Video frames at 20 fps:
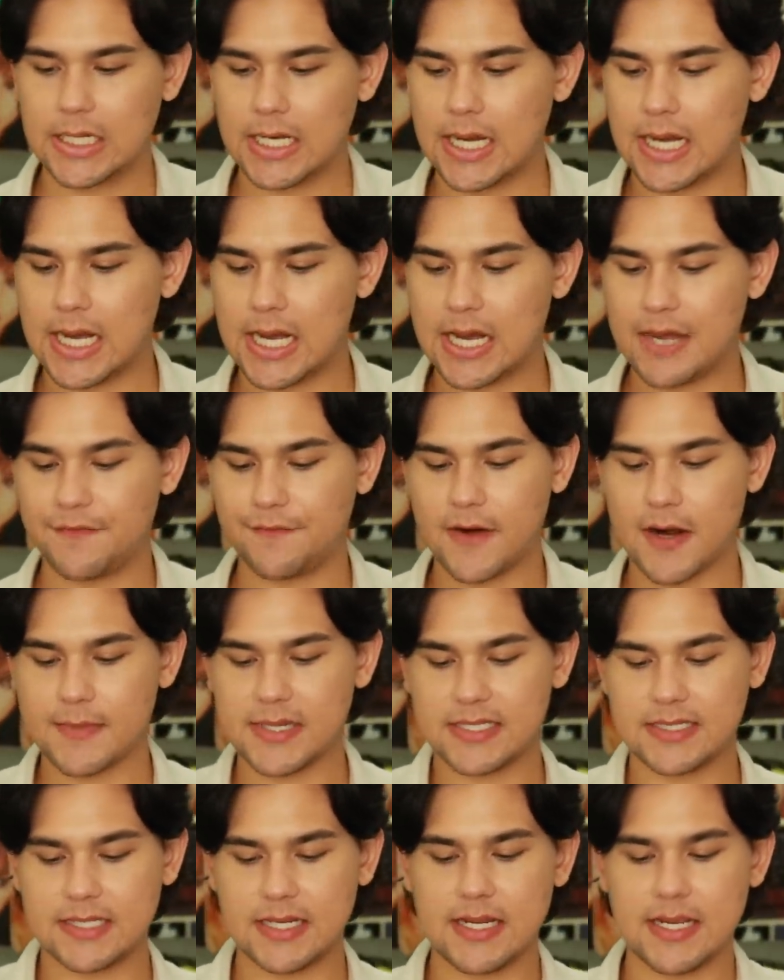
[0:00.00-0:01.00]
Uh,
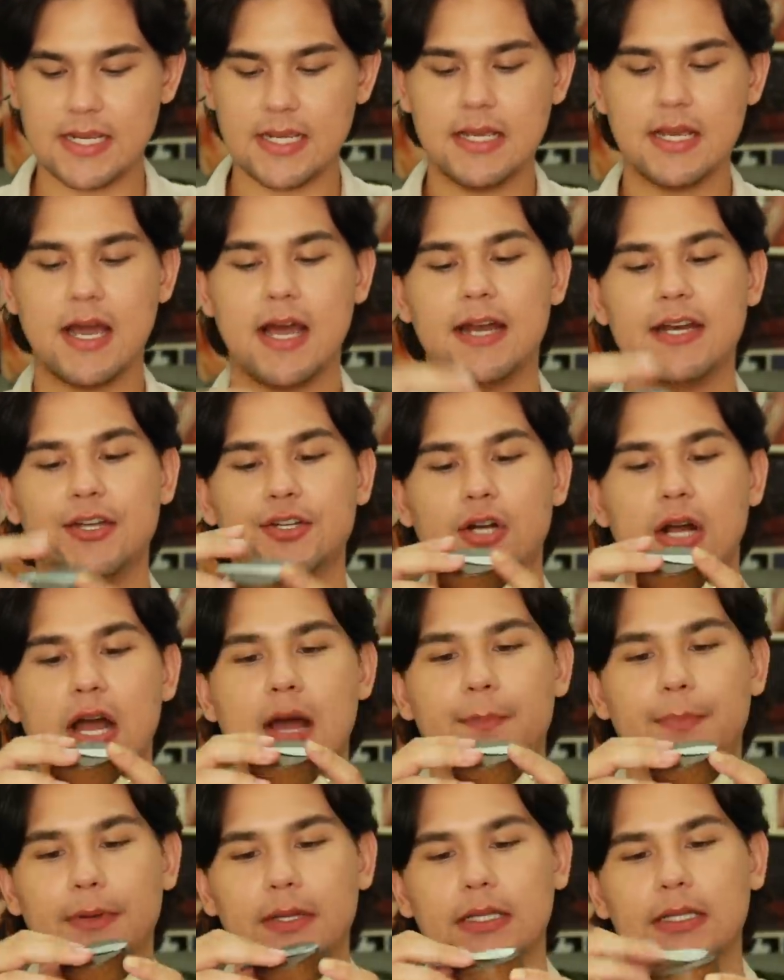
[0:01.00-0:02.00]
Farmacy Honey
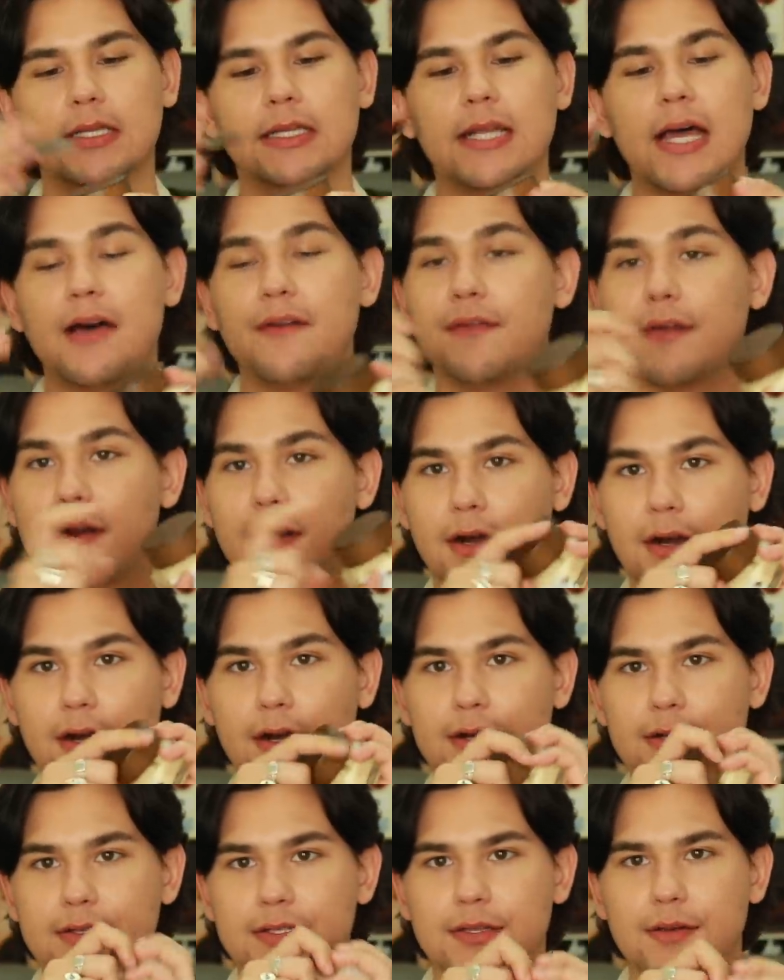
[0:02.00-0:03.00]
Drop, love
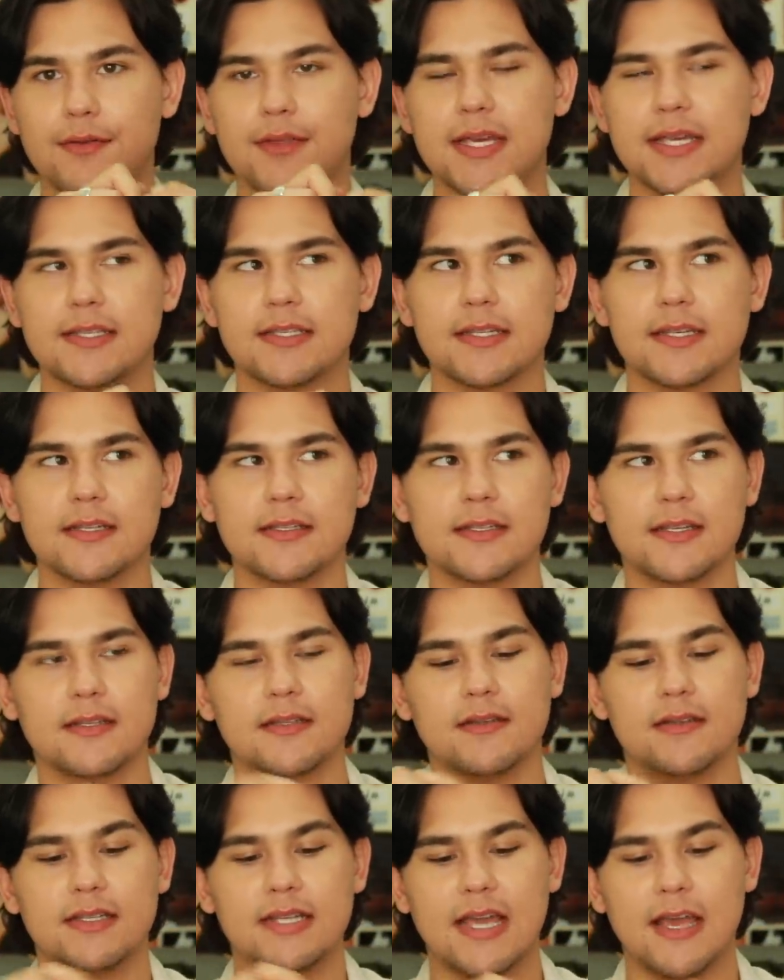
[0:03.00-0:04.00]
her. So this
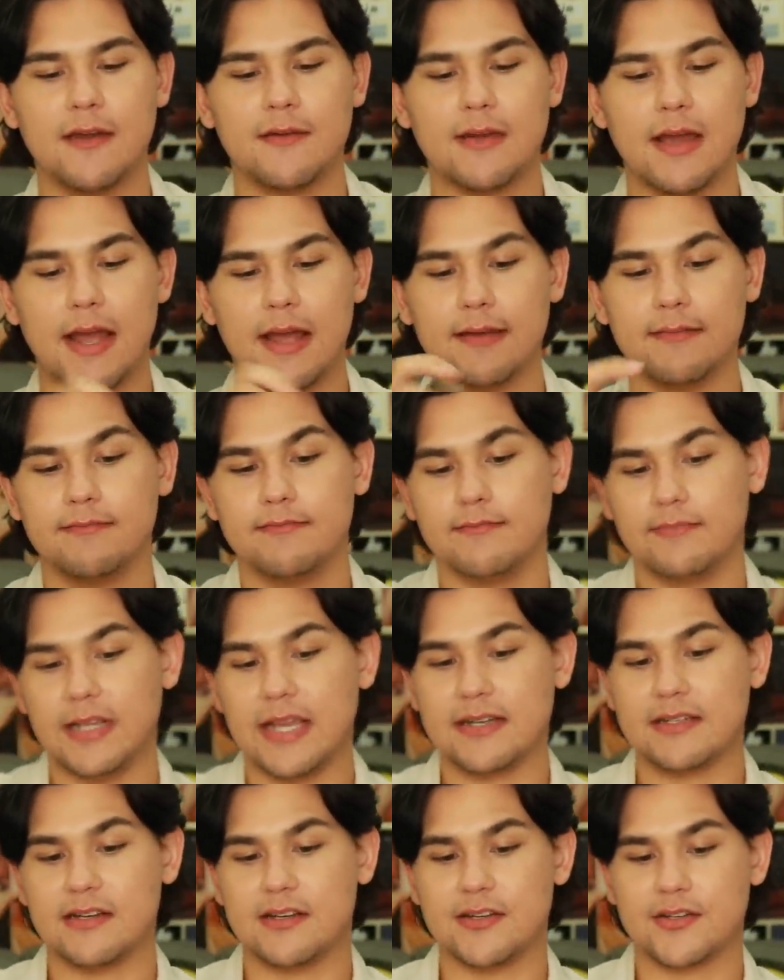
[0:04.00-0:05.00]
consistency I, I
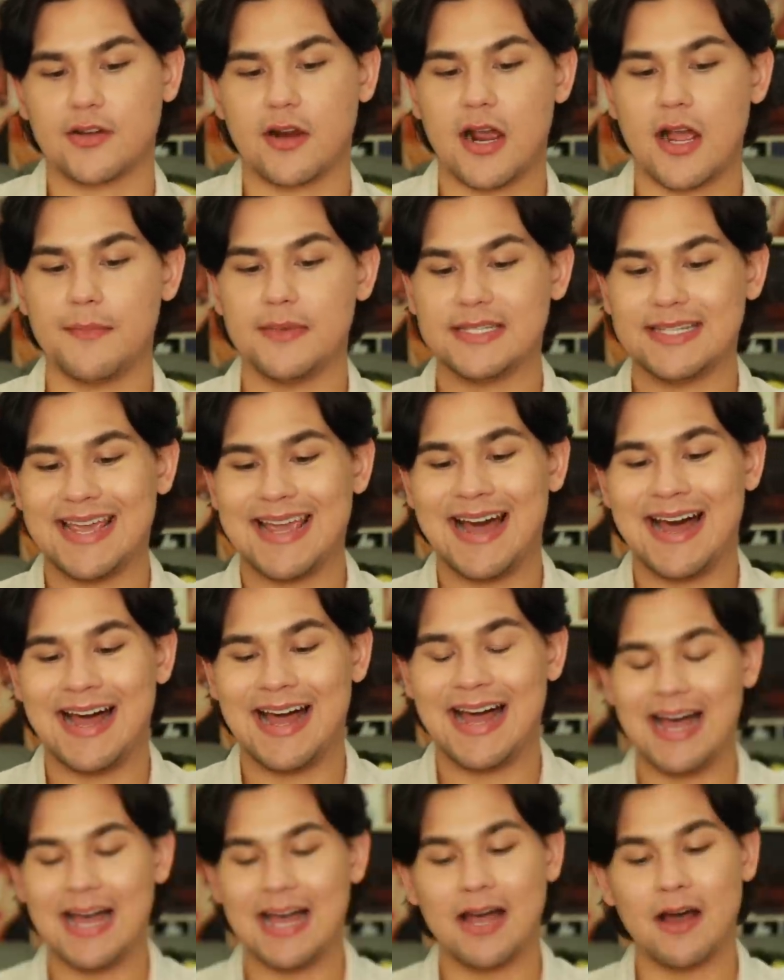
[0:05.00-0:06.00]
like to describe as a,
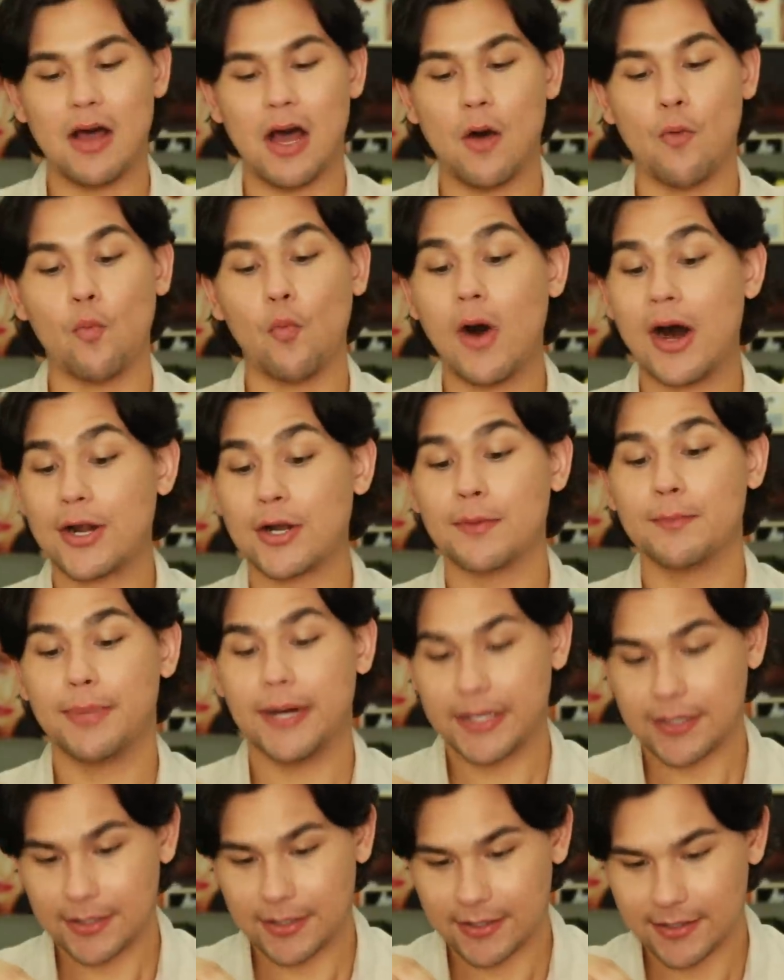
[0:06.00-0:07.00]
uh, a water
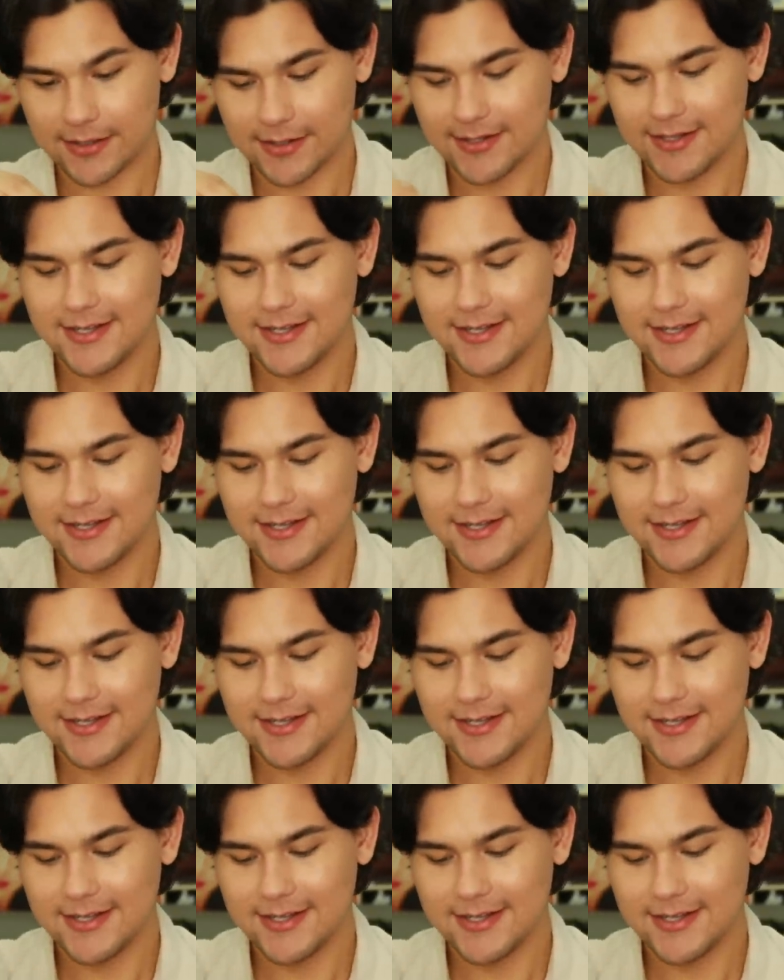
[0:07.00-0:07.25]
butter.